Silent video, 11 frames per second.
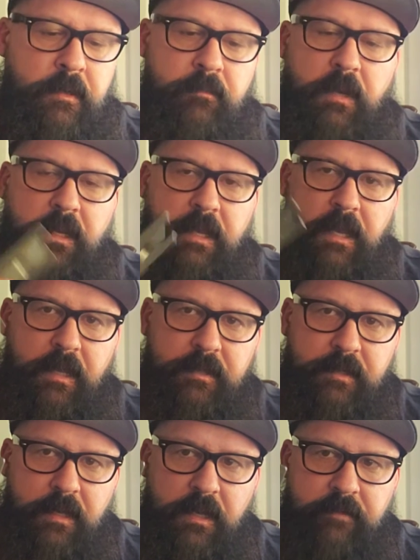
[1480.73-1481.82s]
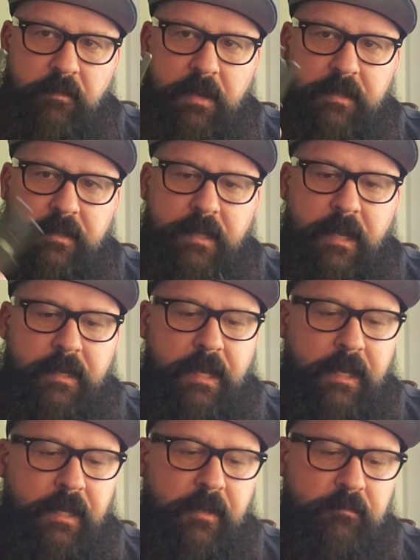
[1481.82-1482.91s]
but I can't say enough about the
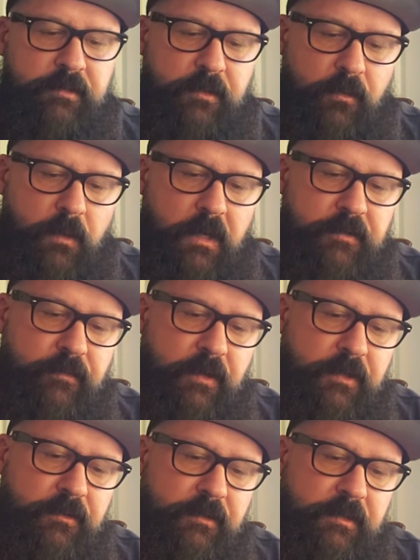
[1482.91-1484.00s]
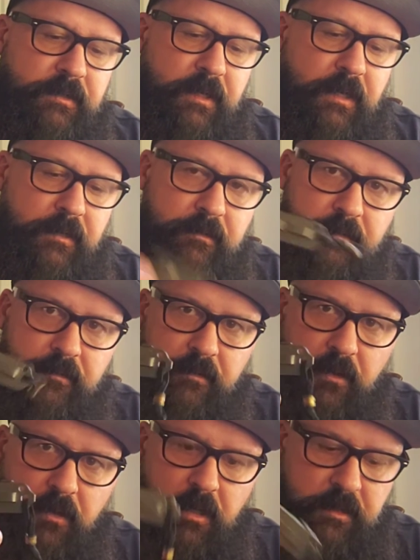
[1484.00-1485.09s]
titanium stonewash finish on this thing.
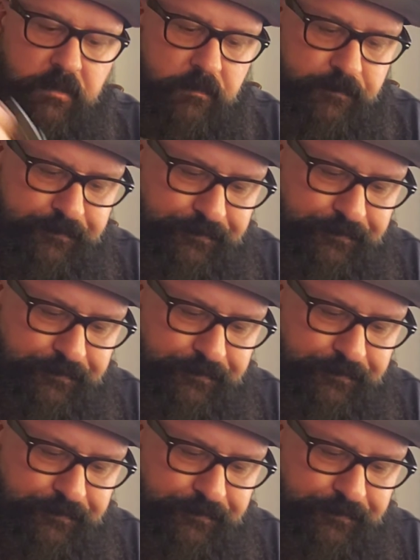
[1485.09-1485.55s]
Awesome.